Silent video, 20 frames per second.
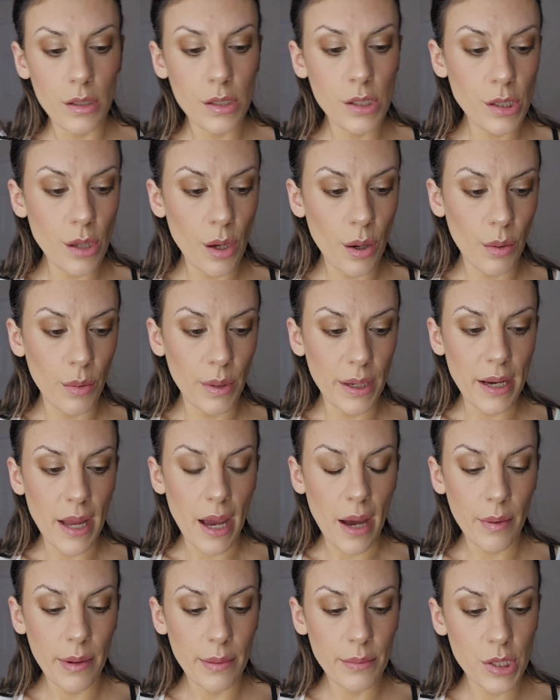So
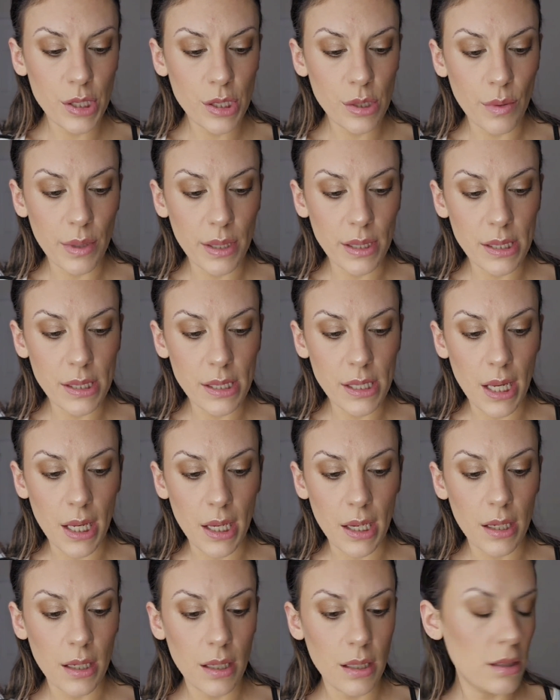now I'm just going to
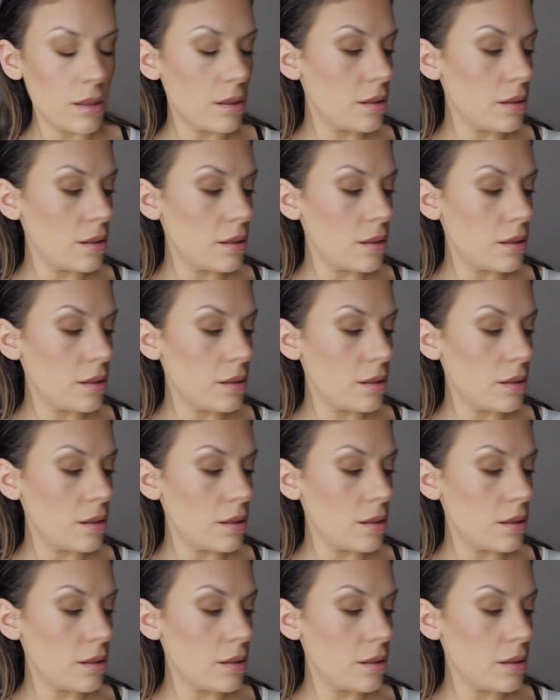take